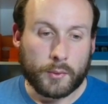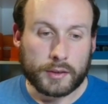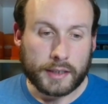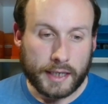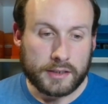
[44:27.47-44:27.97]

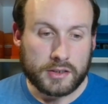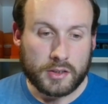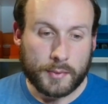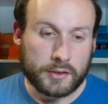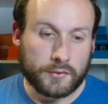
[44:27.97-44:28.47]
When it enters
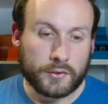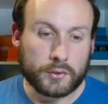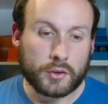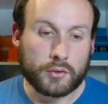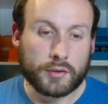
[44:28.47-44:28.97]
the
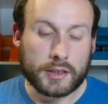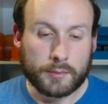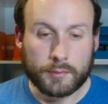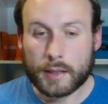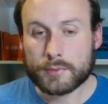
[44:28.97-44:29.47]
battlefield, you create
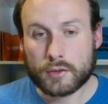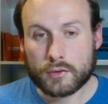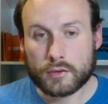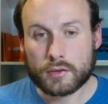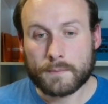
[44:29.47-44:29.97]
a map
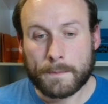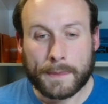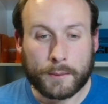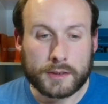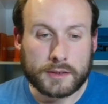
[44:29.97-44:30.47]
token,
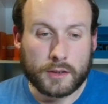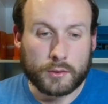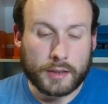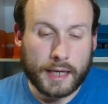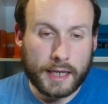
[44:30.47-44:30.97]
which is
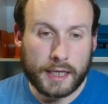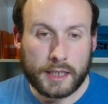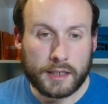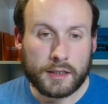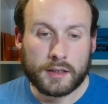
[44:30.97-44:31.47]
okay.